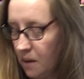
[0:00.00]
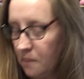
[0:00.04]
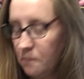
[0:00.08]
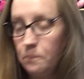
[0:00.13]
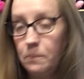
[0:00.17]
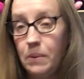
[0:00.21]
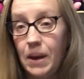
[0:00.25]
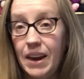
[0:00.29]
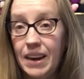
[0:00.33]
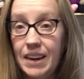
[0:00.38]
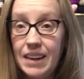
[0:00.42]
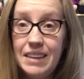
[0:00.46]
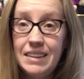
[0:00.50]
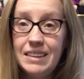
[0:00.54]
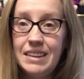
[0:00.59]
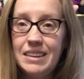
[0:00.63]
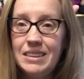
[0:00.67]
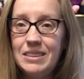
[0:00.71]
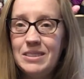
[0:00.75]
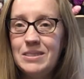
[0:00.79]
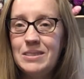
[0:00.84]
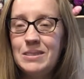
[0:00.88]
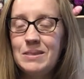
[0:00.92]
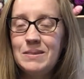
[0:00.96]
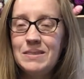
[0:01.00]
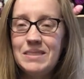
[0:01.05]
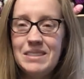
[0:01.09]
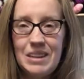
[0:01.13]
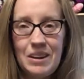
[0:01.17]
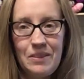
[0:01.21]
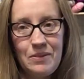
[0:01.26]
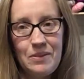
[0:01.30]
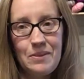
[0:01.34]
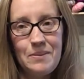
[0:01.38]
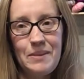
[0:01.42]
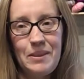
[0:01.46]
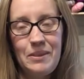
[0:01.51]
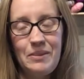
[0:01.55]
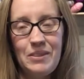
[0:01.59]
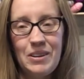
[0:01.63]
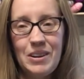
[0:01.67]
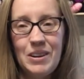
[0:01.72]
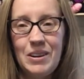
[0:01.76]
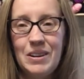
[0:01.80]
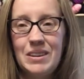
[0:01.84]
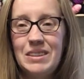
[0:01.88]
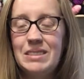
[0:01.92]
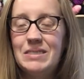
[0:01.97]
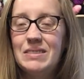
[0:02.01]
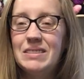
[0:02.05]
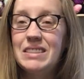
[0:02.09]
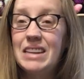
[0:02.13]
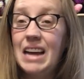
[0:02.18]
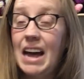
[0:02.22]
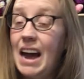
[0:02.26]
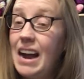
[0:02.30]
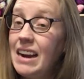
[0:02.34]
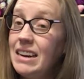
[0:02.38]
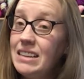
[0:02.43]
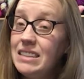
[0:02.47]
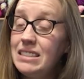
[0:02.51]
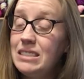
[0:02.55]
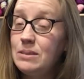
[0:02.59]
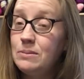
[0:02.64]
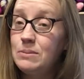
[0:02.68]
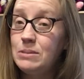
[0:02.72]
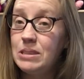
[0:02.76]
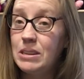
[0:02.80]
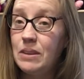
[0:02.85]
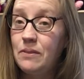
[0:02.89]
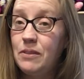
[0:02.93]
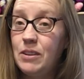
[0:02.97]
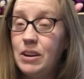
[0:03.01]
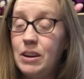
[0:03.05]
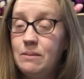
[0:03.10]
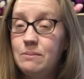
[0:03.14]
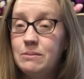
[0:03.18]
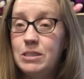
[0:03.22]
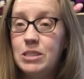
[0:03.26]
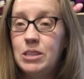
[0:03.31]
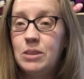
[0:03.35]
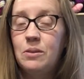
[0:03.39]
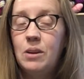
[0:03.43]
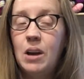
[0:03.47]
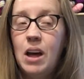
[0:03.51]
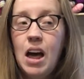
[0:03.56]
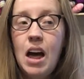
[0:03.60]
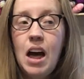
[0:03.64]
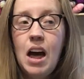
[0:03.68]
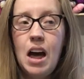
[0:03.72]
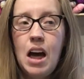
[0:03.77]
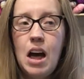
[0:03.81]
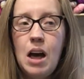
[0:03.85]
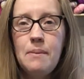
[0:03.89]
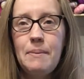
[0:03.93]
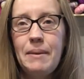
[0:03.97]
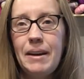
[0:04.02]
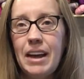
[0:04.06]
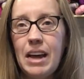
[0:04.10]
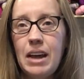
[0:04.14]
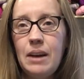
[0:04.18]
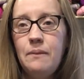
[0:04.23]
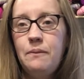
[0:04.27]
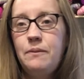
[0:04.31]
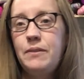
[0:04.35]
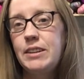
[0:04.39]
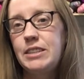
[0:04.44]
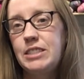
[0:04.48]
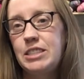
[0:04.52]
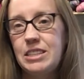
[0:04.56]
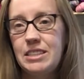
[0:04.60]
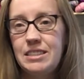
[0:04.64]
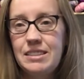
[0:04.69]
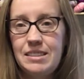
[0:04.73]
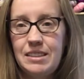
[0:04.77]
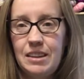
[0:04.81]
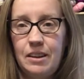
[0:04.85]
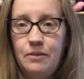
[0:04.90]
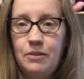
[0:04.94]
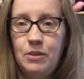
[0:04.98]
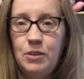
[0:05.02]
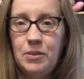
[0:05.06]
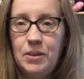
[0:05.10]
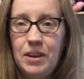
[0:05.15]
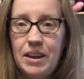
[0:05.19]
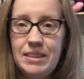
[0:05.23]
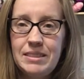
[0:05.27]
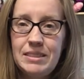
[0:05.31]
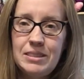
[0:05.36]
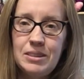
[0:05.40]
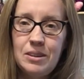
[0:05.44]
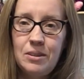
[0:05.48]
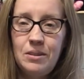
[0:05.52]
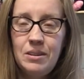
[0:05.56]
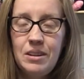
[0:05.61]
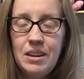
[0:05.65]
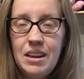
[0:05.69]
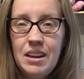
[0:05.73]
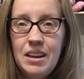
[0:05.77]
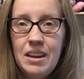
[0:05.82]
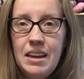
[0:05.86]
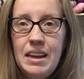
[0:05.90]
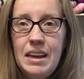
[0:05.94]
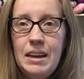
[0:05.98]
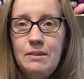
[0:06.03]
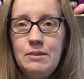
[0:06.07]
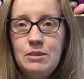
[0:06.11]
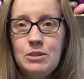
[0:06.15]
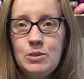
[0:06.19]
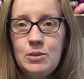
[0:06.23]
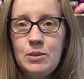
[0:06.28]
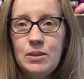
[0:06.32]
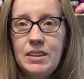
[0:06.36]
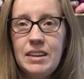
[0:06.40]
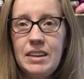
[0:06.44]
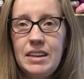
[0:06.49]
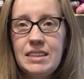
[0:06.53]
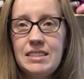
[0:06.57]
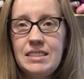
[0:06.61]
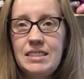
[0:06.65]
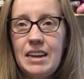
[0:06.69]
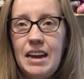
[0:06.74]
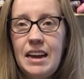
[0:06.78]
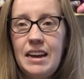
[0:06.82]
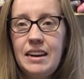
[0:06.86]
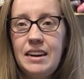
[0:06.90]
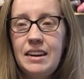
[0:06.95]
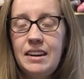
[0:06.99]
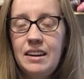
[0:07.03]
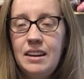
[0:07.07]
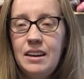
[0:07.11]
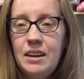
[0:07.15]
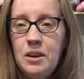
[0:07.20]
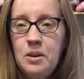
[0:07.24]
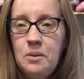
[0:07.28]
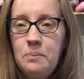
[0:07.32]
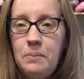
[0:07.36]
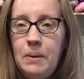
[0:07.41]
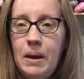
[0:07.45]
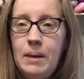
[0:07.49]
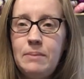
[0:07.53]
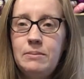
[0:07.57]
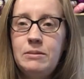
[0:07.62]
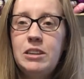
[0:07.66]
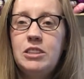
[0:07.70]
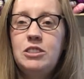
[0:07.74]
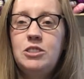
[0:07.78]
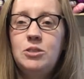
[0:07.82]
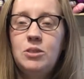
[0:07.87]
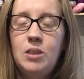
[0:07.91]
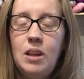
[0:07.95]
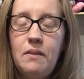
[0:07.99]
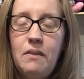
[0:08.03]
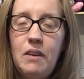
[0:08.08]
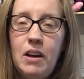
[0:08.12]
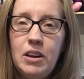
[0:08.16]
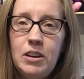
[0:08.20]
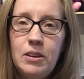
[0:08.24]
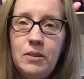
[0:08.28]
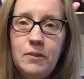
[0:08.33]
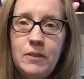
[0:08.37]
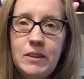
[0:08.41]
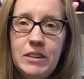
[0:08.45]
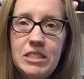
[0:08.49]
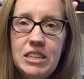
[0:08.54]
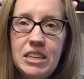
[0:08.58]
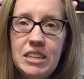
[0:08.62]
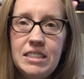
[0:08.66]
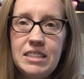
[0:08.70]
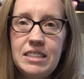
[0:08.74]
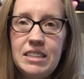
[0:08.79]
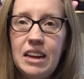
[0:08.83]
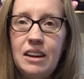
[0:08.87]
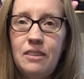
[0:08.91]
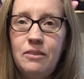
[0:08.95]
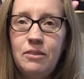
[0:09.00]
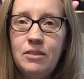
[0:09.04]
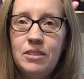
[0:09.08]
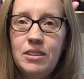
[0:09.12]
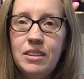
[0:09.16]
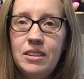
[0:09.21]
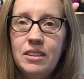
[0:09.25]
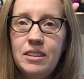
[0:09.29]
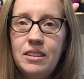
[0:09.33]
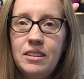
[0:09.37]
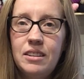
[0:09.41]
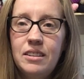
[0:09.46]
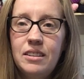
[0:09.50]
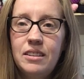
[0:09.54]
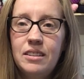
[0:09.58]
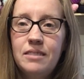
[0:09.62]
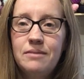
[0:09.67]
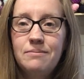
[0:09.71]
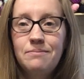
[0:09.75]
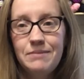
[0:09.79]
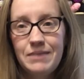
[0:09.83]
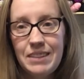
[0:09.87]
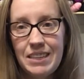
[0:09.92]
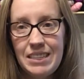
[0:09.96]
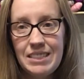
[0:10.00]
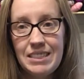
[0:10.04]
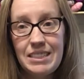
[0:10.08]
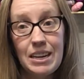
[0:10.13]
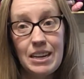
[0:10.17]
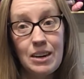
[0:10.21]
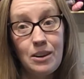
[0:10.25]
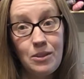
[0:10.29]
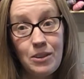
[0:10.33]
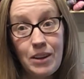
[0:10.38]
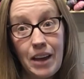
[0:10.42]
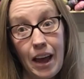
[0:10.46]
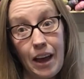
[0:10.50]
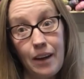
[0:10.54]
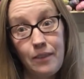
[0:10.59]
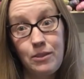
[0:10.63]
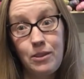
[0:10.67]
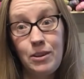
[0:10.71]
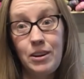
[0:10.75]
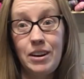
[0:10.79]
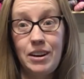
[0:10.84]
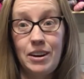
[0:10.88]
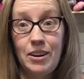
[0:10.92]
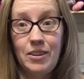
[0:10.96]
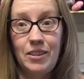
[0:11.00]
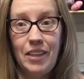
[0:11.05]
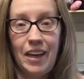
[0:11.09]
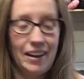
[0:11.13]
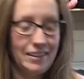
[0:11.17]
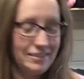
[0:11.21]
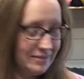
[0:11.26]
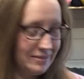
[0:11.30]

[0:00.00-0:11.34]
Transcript: But he did do some stuff for me for Christmas. I did some stuff for him too. Oh my God, I'm fishing stuff, you guys. So he was really excited. Babe, did you love all your fishing stuff? Oh yeah. He said, oh yeah, if you didn't hear that.